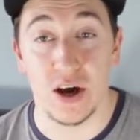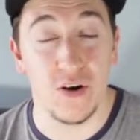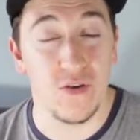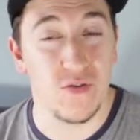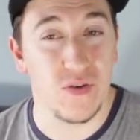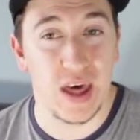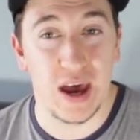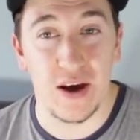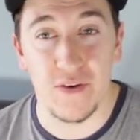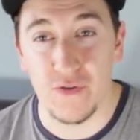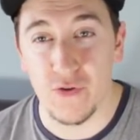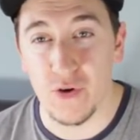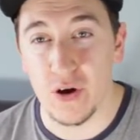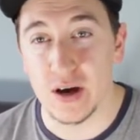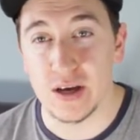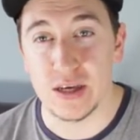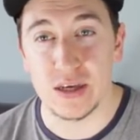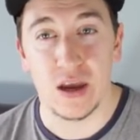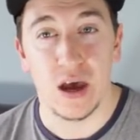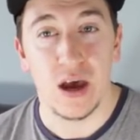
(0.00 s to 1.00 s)
Over that
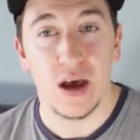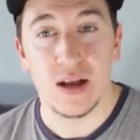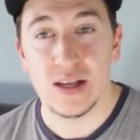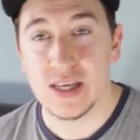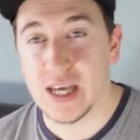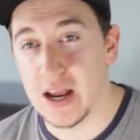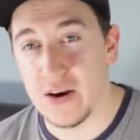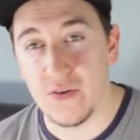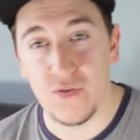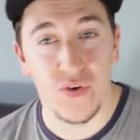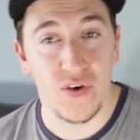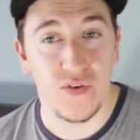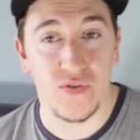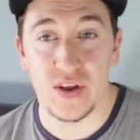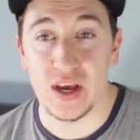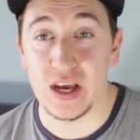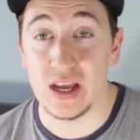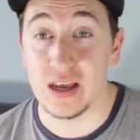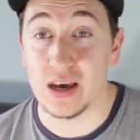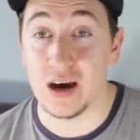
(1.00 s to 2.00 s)
first
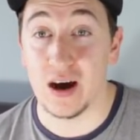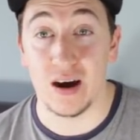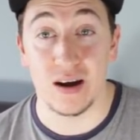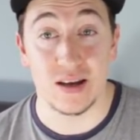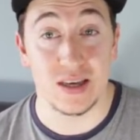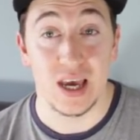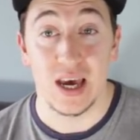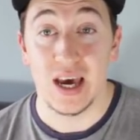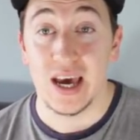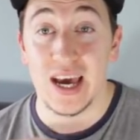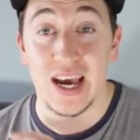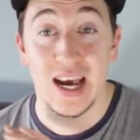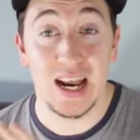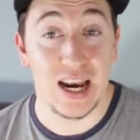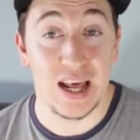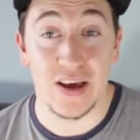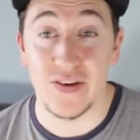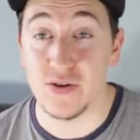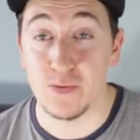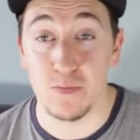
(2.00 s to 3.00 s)
10-15 yards, he
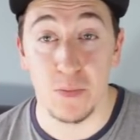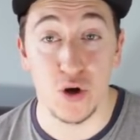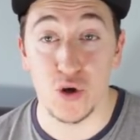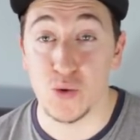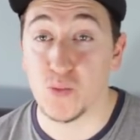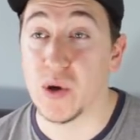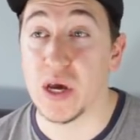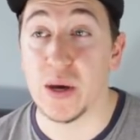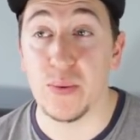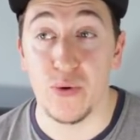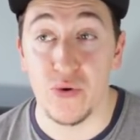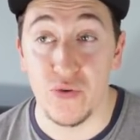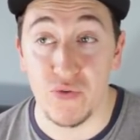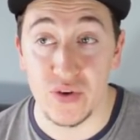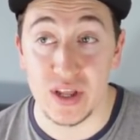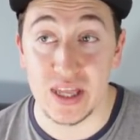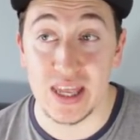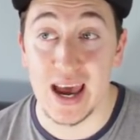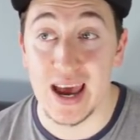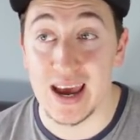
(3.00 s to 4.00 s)
leaves most people
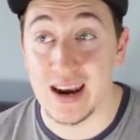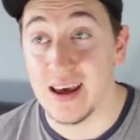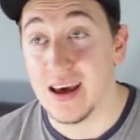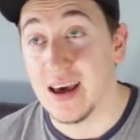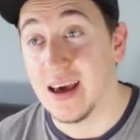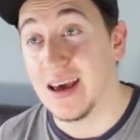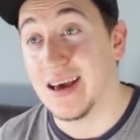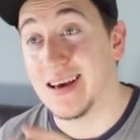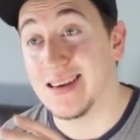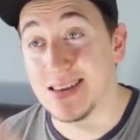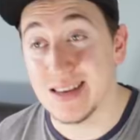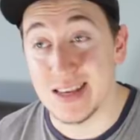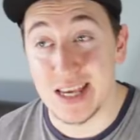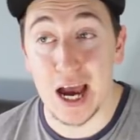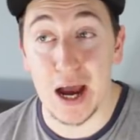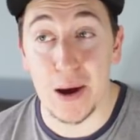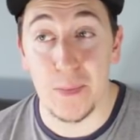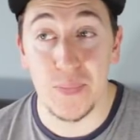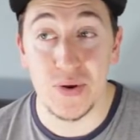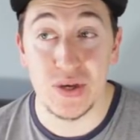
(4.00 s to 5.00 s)
for dead. His
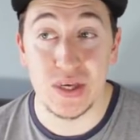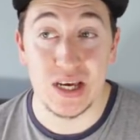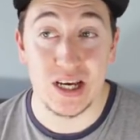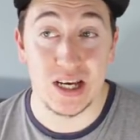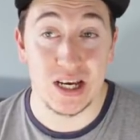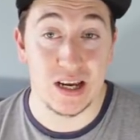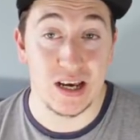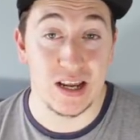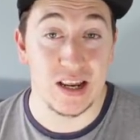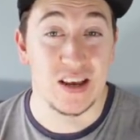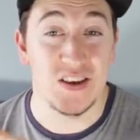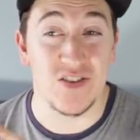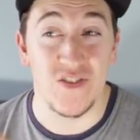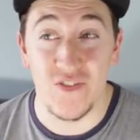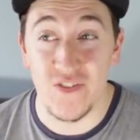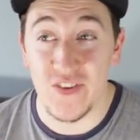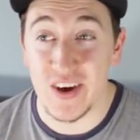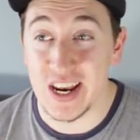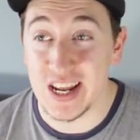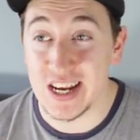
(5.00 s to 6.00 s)
attack positioning, his
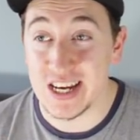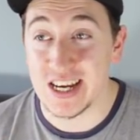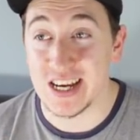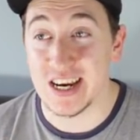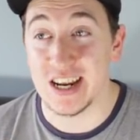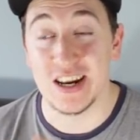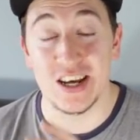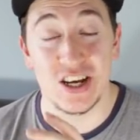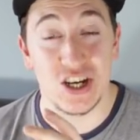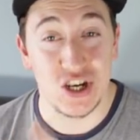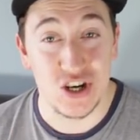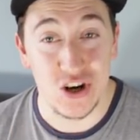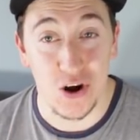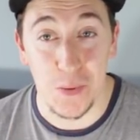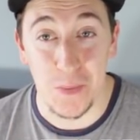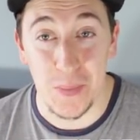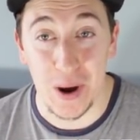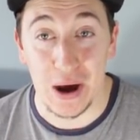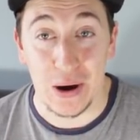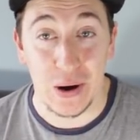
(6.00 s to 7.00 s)
finishing and his
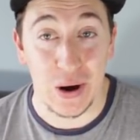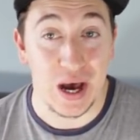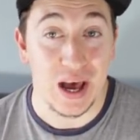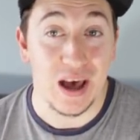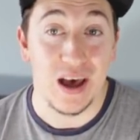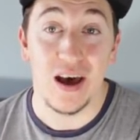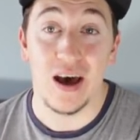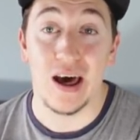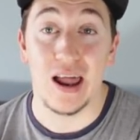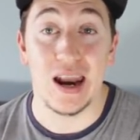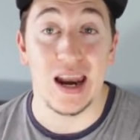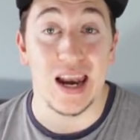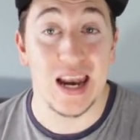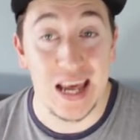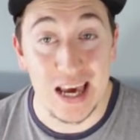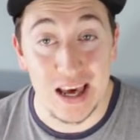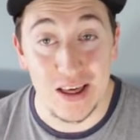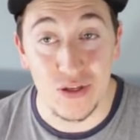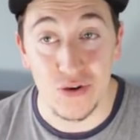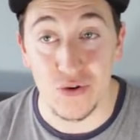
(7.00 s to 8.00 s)
shot power are
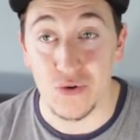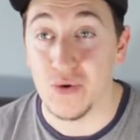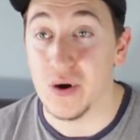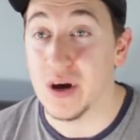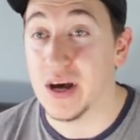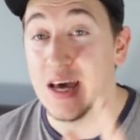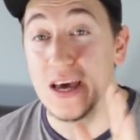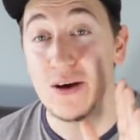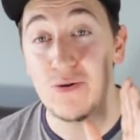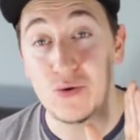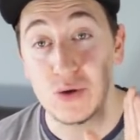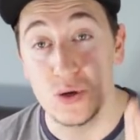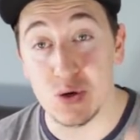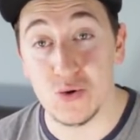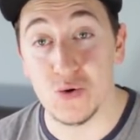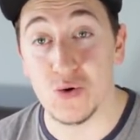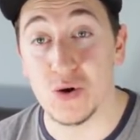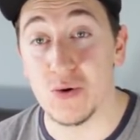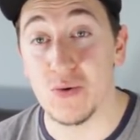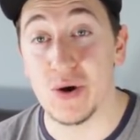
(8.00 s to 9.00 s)
lethal. He will
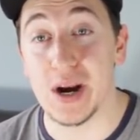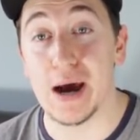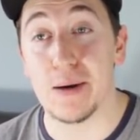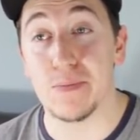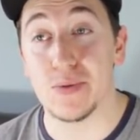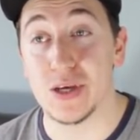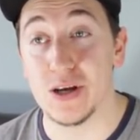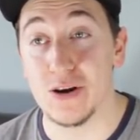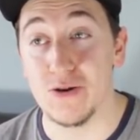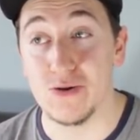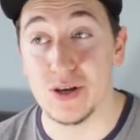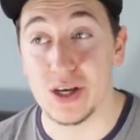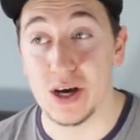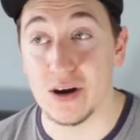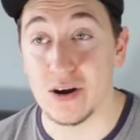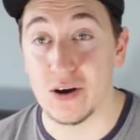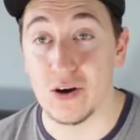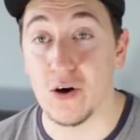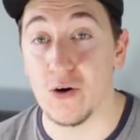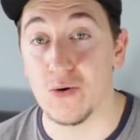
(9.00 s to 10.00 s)
score you an absolute
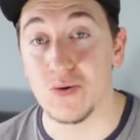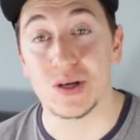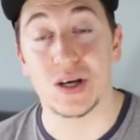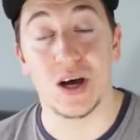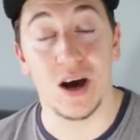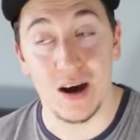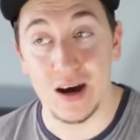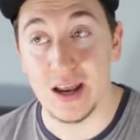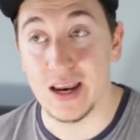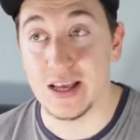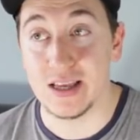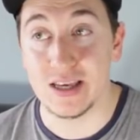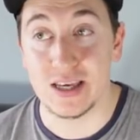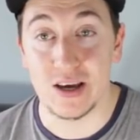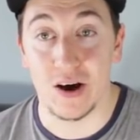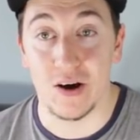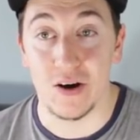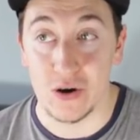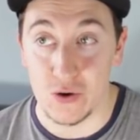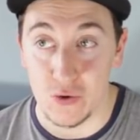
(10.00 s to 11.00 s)
ton of goals, cutting
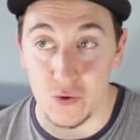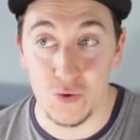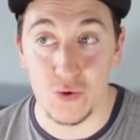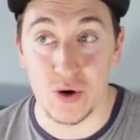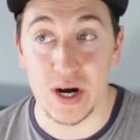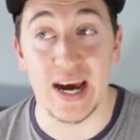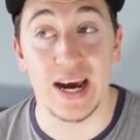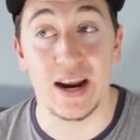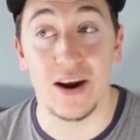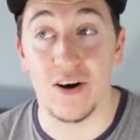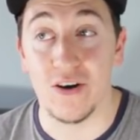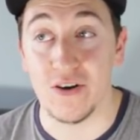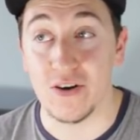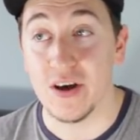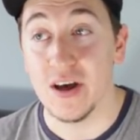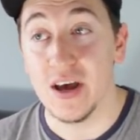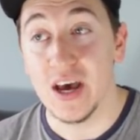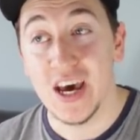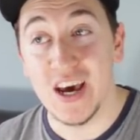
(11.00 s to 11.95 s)
inside all day long.